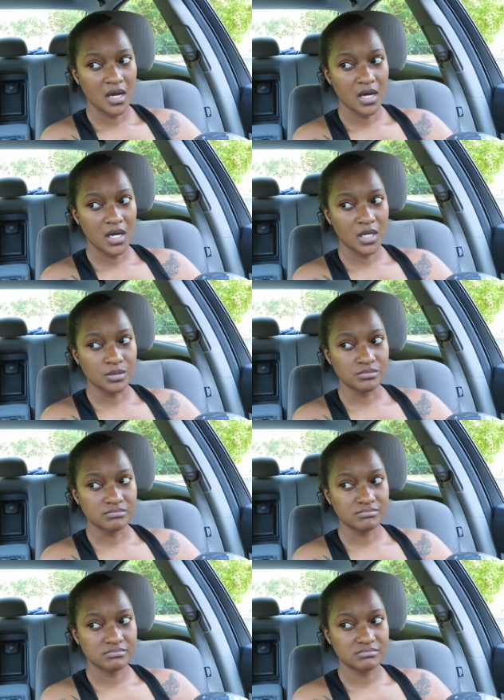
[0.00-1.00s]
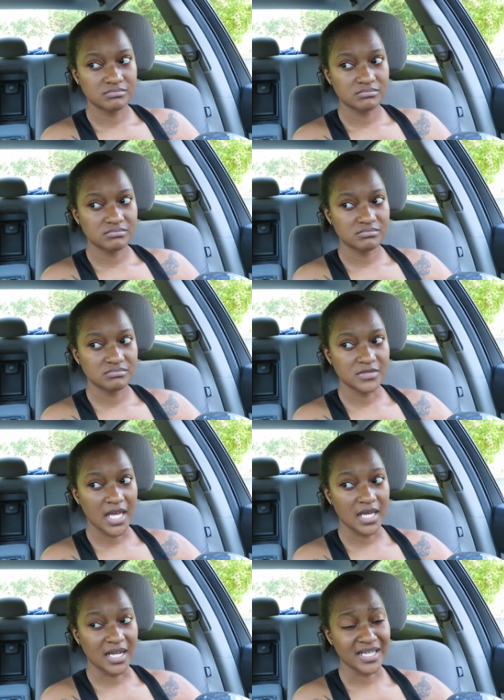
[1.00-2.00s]

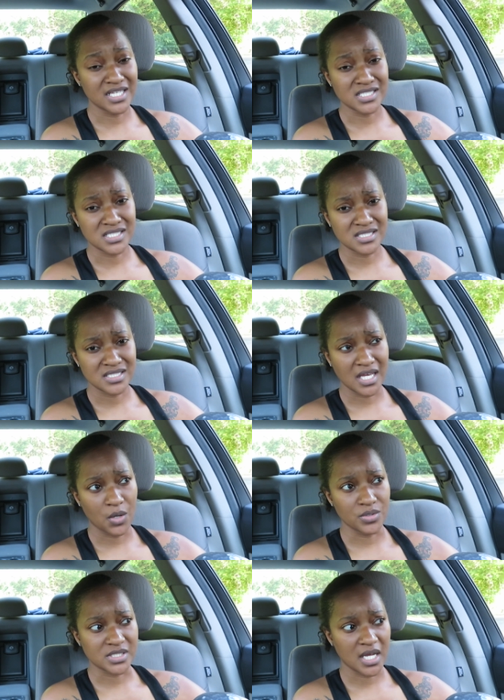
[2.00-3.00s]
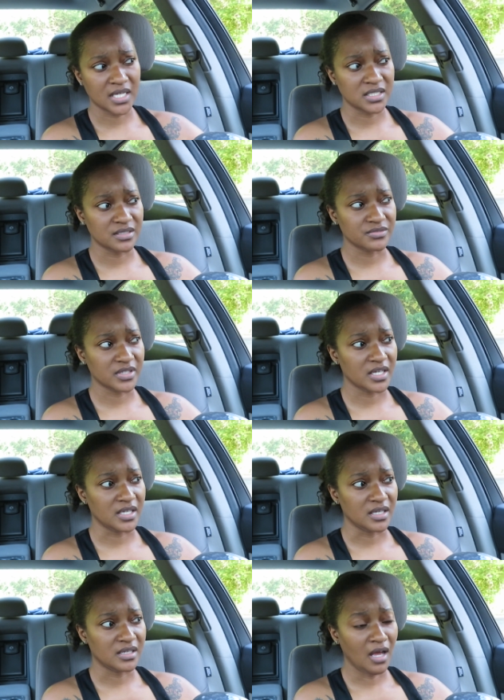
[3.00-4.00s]
and I guess I was kind of
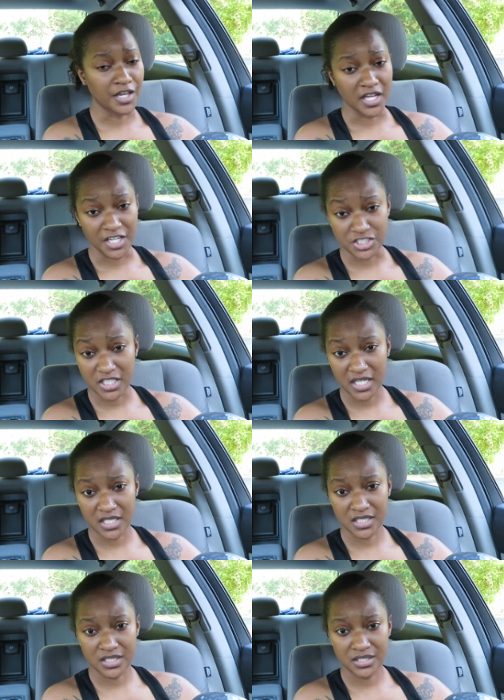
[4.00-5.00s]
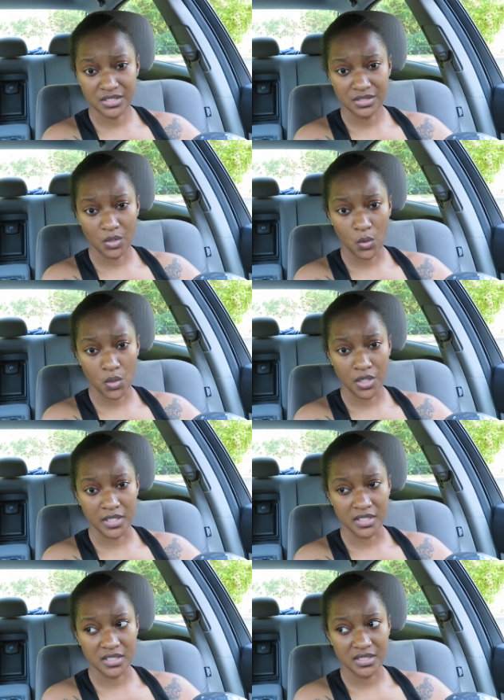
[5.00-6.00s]
like uneducated
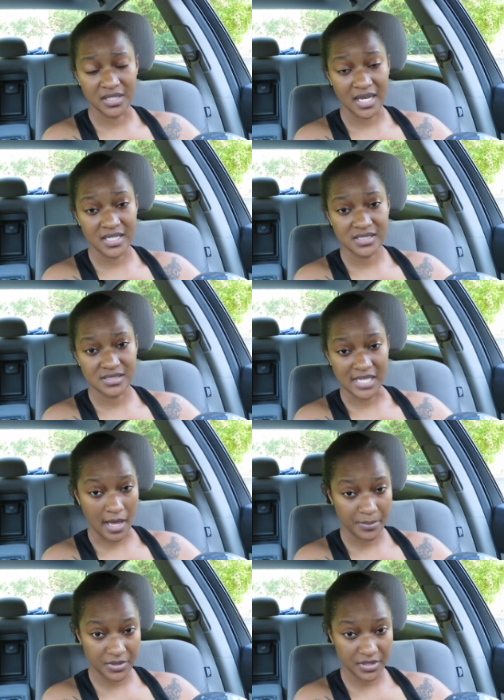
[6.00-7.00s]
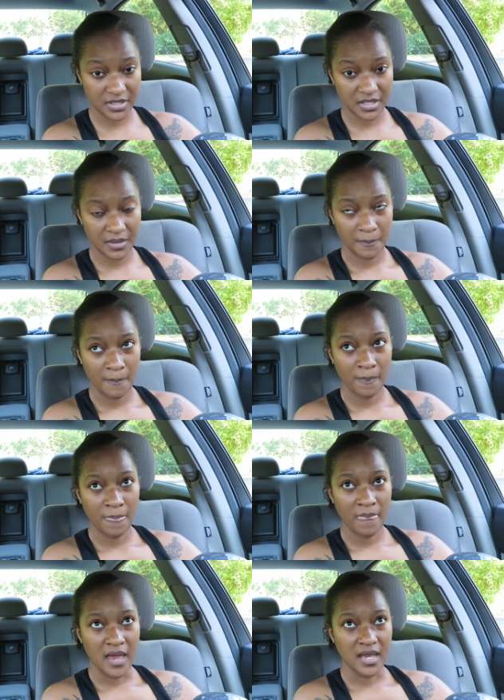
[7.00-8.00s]
on that topic,
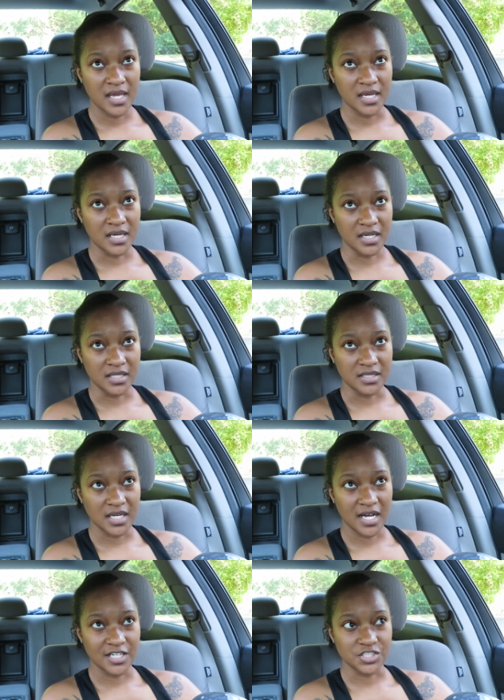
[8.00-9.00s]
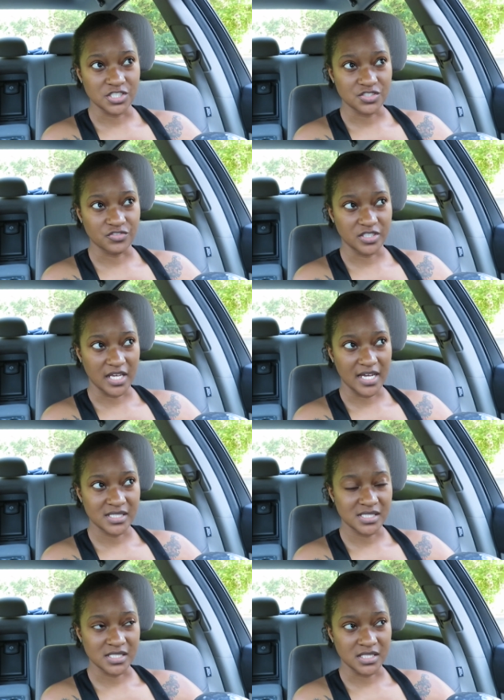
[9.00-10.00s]
and I just
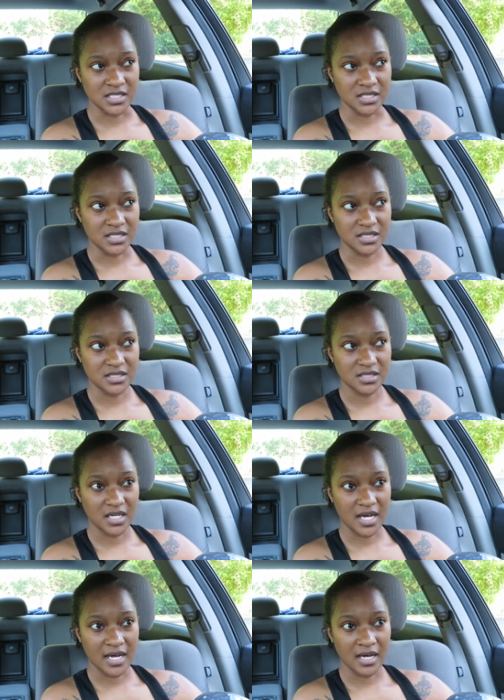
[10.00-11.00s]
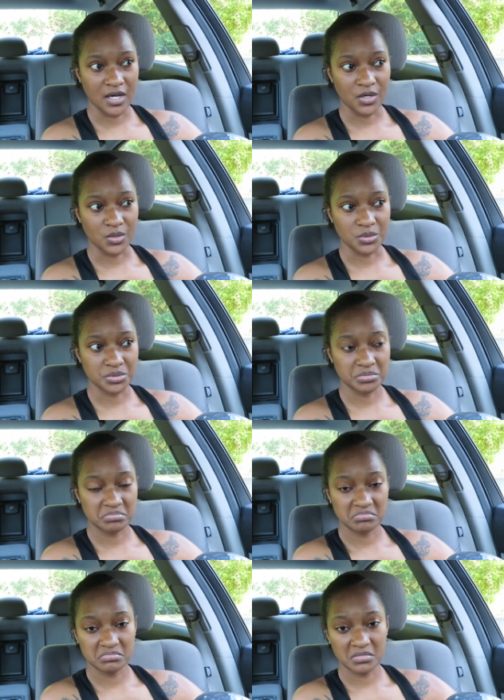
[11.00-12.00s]
reacted how
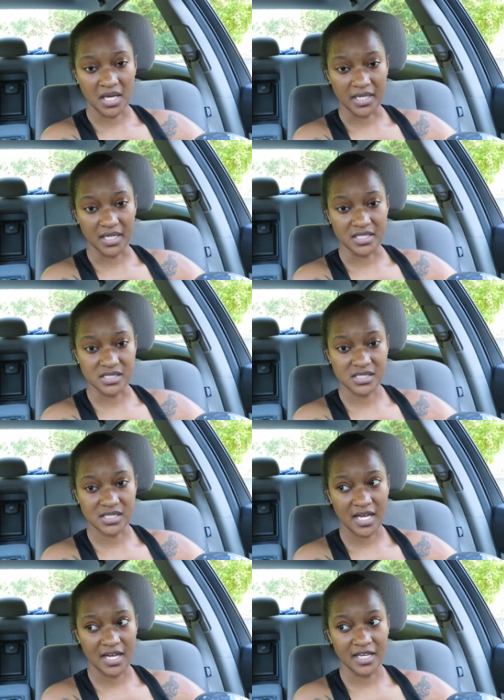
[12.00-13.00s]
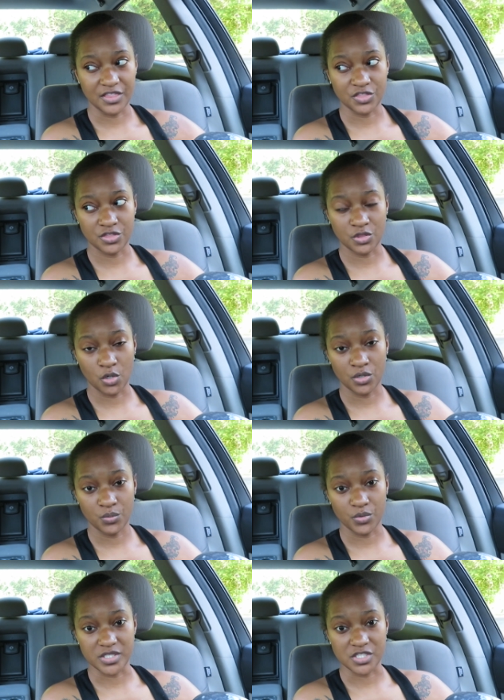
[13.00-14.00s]
I guess I thought
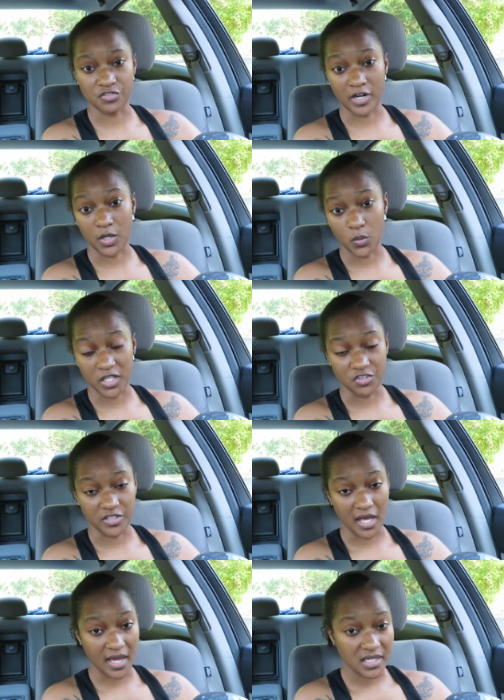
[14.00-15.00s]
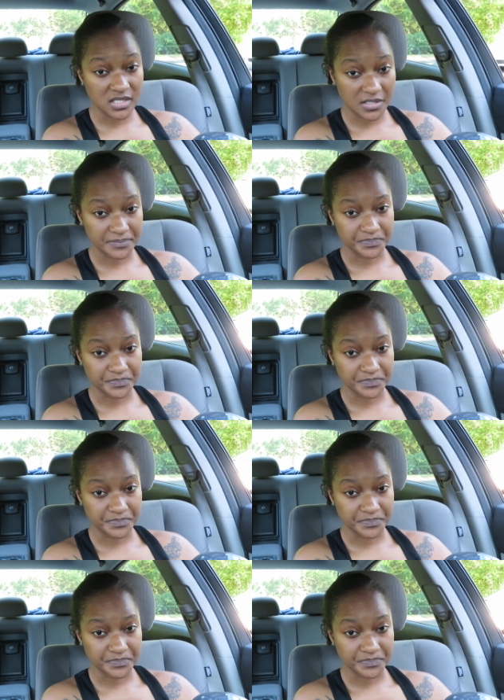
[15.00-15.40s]
was the right way to react,